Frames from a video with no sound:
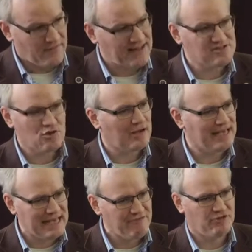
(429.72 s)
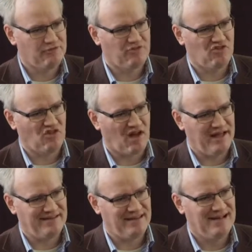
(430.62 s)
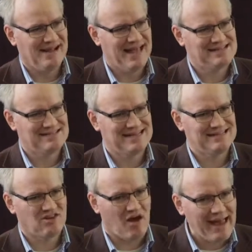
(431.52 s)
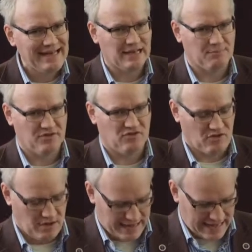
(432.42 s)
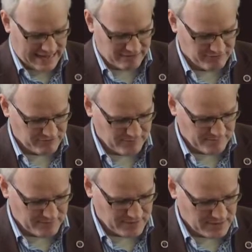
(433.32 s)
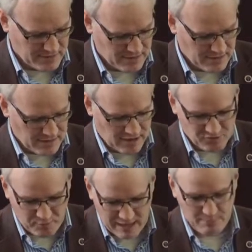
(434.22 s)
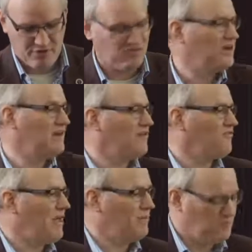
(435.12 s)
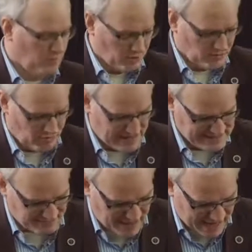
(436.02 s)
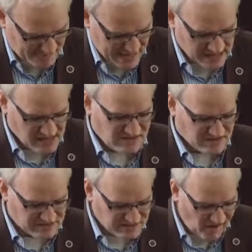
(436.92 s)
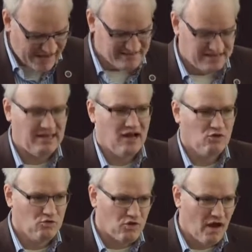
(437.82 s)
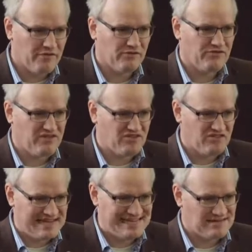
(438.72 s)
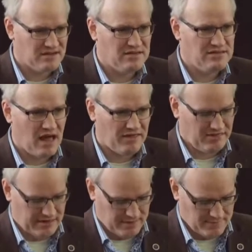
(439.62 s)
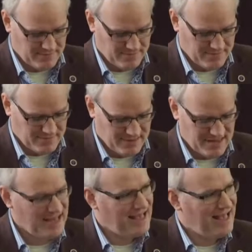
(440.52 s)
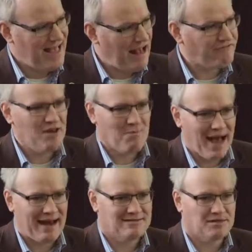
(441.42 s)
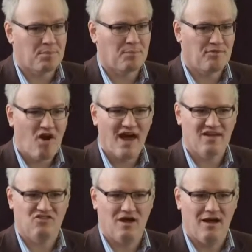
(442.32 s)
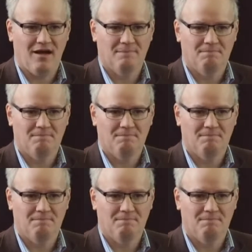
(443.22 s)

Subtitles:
And that's not a gift of society, it's an entitlement I have. As Payne puts it in his famous book, The Rights of Man, society grants the citizen nothing. Every man is a proprietor.